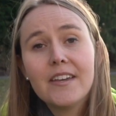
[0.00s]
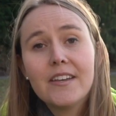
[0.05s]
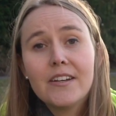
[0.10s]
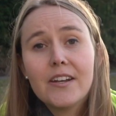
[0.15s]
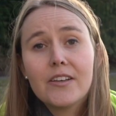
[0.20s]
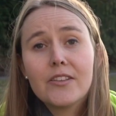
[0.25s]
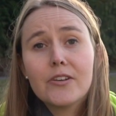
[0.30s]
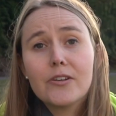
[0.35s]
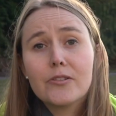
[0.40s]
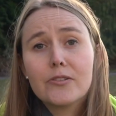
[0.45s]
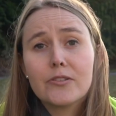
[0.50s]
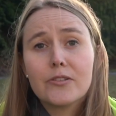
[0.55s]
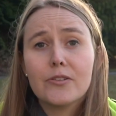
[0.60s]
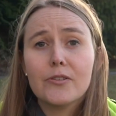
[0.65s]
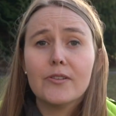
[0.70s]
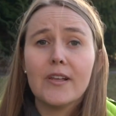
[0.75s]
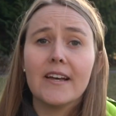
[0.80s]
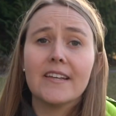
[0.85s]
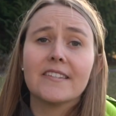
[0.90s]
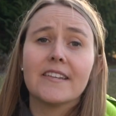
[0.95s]
Now those
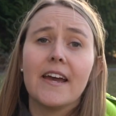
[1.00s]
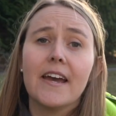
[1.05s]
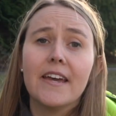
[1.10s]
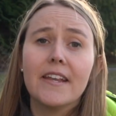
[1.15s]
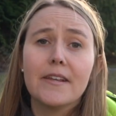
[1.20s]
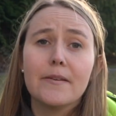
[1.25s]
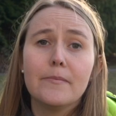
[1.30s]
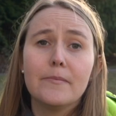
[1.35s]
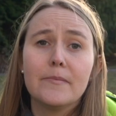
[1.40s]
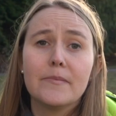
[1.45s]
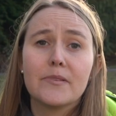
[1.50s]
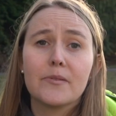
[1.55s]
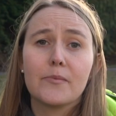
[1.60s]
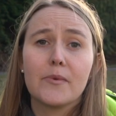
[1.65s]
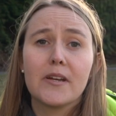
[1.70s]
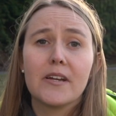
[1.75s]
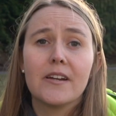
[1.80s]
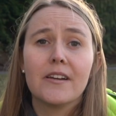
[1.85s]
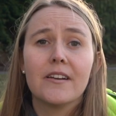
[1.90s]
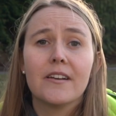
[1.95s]
two last items
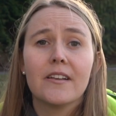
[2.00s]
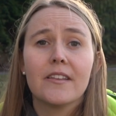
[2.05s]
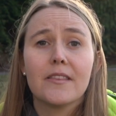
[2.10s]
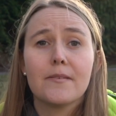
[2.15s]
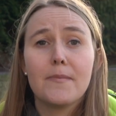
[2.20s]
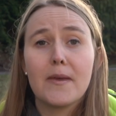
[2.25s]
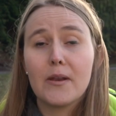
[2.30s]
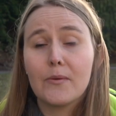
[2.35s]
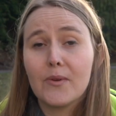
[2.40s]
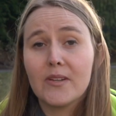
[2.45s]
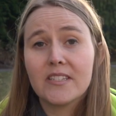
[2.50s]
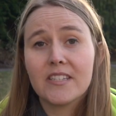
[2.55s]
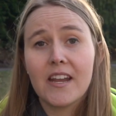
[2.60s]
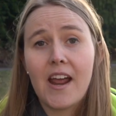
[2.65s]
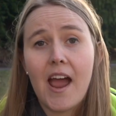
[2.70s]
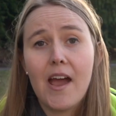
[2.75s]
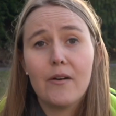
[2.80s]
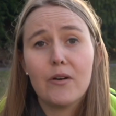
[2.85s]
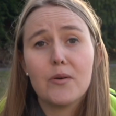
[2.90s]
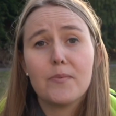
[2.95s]
were the main ones
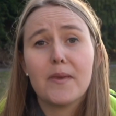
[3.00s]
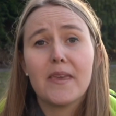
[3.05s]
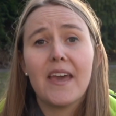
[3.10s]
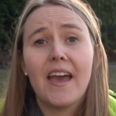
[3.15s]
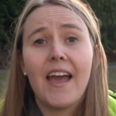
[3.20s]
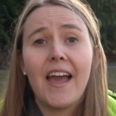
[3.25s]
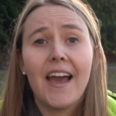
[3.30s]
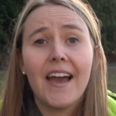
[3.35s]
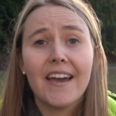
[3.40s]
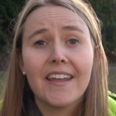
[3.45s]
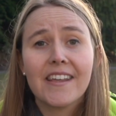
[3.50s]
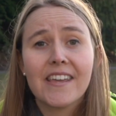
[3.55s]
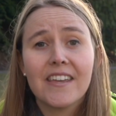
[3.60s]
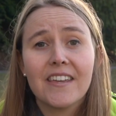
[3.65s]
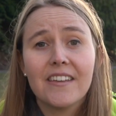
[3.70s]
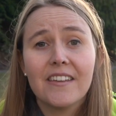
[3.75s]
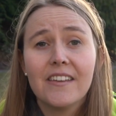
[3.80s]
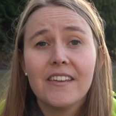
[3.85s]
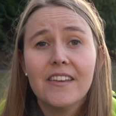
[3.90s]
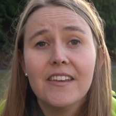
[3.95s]
that I will be
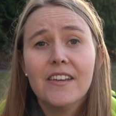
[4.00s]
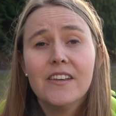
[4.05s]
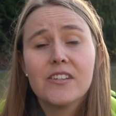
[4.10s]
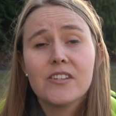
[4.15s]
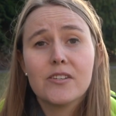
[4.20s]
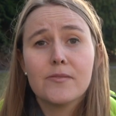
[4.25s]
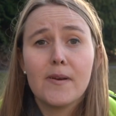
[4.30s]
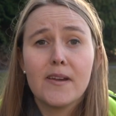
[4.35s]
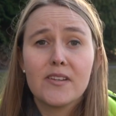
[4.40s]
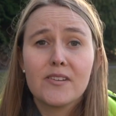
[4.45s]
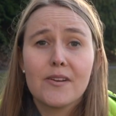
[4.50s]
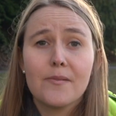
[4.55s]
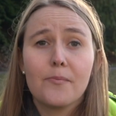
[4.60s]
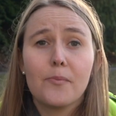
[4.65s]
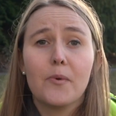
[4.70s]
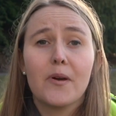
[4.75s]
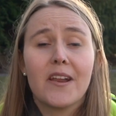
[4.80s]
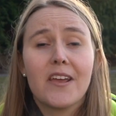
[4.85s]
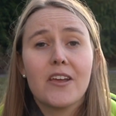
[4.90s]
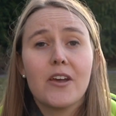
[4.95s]
adding to my trip
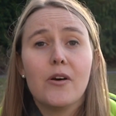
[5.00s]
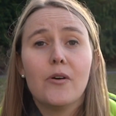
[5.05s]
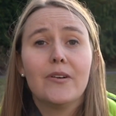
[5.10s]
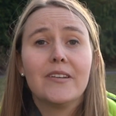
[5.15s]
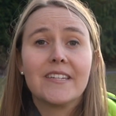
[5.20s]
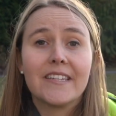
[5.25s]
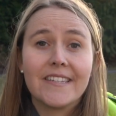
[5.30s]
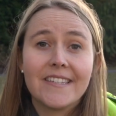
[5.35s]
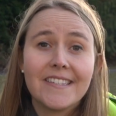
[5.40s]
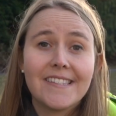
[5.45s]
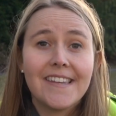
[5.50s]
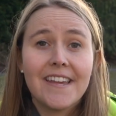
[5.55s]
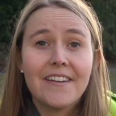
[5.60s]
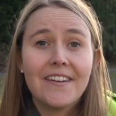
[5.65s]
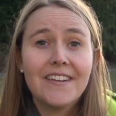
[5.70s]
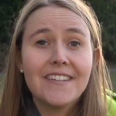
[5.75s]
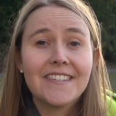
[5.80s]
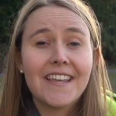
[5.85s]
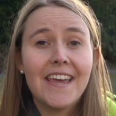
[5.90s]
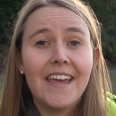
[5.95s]
when I go into the
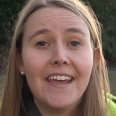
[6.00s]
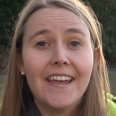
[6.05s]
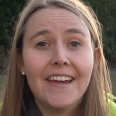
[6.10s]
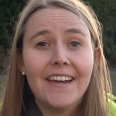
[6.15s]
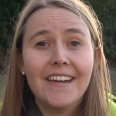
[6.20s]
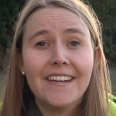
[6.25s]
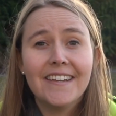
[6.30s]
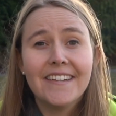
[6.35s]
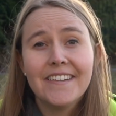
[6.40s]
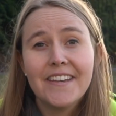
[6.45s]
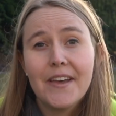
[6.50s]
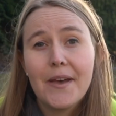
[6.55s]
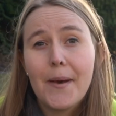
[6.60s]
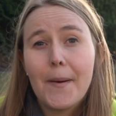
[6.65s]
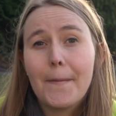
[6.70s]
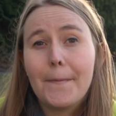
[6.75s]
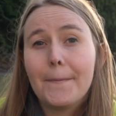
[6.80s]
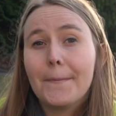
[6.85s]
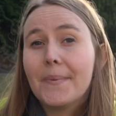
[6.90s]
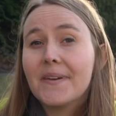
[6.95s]
Sierras, and
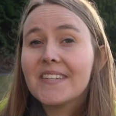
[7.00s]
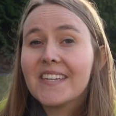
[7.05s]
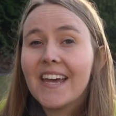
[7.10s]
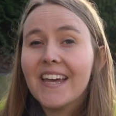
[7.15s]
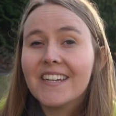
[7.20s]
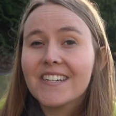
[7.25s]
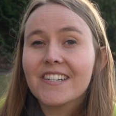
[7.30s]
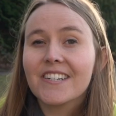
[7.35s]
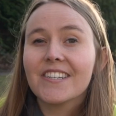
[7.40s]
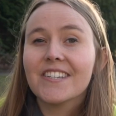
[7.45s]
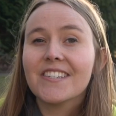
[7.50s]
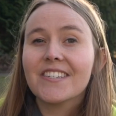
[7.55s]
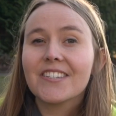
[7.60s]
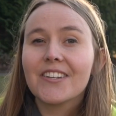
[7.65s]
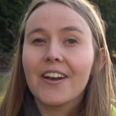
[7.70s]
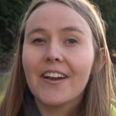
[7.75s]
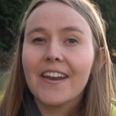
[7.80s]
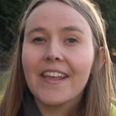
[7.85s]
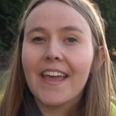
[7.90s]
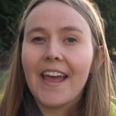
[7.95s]
potentially
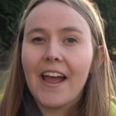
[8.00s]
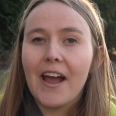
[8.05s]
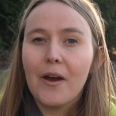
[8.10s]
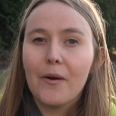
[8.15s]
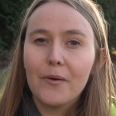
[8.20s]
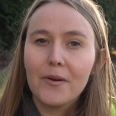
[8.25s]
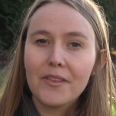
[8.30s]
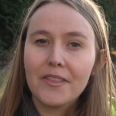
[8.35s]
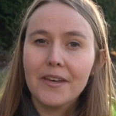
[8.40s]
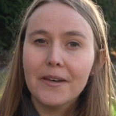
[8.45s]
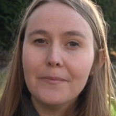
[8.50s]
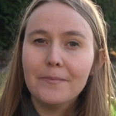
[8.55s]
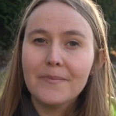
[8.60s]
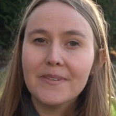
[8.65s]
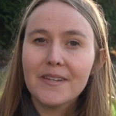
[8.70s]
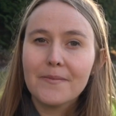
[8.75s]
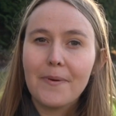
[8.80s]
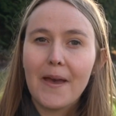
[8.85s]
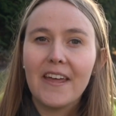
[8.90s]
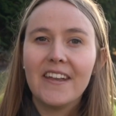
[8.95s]
starting out with
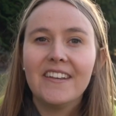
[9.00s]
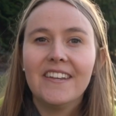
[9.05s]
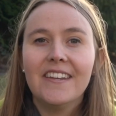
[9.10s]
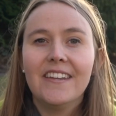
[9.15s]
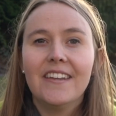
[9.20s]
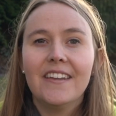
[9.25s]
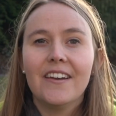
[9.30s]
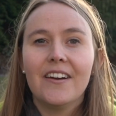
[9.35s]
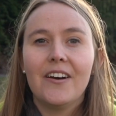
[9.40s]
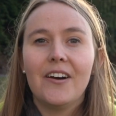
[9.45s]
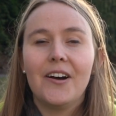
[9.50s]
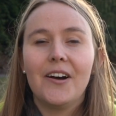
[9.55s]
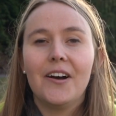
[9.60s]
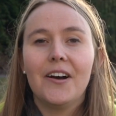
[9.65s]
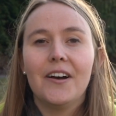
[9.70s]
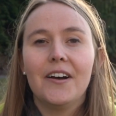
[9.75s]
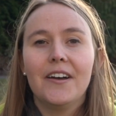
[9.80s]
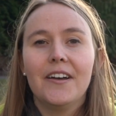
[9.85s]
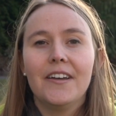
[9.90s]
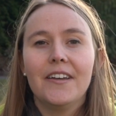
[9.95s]
them depending
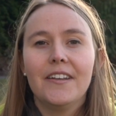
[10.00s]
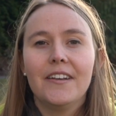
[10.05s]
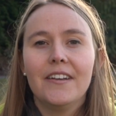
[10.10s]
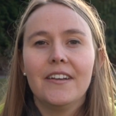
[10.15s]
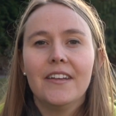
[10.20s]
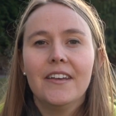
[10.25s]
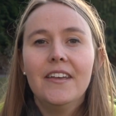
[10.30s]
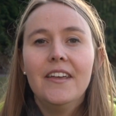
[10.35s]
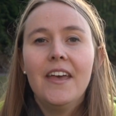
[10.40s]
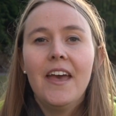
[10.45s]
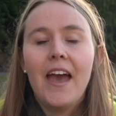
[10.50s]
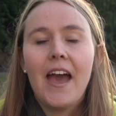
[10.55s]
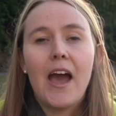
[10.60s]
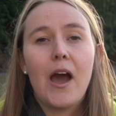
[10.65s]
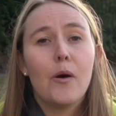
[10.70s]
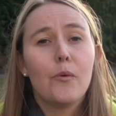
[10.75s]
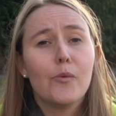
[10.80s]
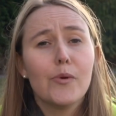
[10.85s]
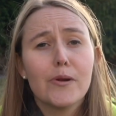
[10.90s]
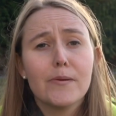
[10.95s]
on
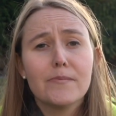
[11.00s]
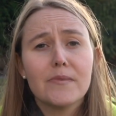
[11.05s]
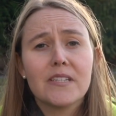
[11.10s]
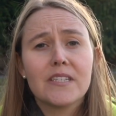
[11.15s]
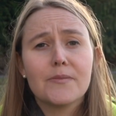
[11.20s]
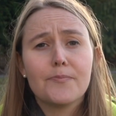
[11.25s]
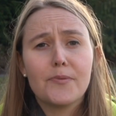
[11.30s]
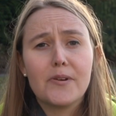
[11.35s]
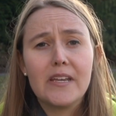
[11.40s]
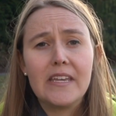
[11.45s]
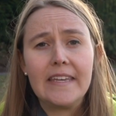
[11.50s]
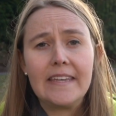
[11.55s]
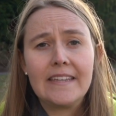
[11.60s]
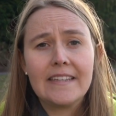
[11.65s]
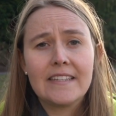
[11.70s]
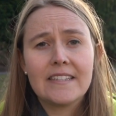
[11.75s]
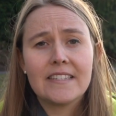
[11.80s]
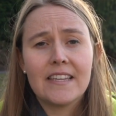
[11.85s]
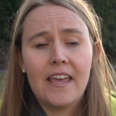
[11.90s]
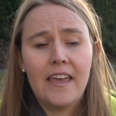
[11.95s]
how warm the spring
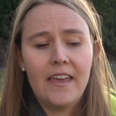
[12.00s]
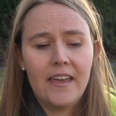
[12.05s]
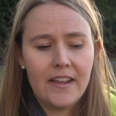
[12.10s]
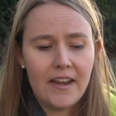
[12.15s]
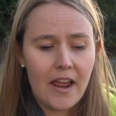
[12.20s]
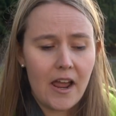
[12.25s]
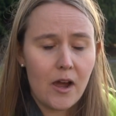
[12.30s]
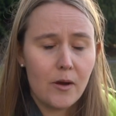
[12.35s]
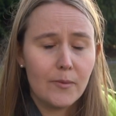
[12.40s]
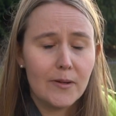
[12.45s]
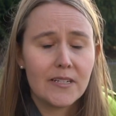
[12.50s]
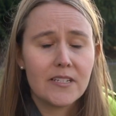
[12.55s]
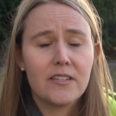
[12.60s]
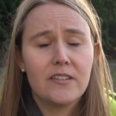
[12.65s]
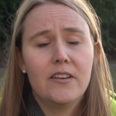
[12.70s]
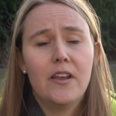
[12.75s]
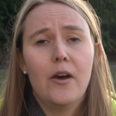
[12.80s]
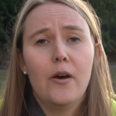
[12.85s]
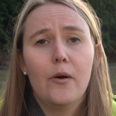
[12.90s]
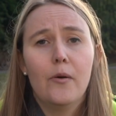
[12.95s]
is and how much
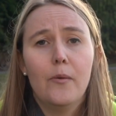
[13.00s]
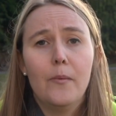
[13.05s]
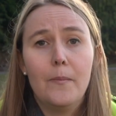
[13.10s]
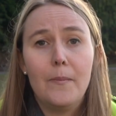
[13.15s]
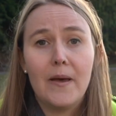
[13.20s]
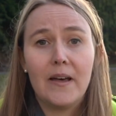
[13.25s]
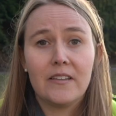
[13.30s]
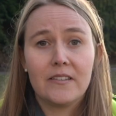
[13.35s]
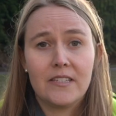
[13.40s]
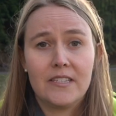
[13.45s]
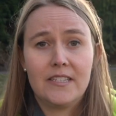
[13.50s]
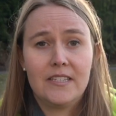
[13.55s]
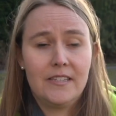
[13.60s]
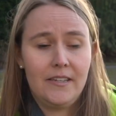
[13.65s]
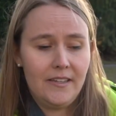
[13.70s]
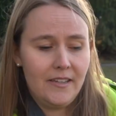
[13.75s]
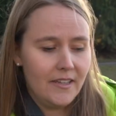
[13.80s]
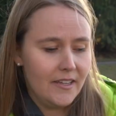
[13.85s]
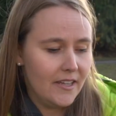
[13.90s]
snow melts.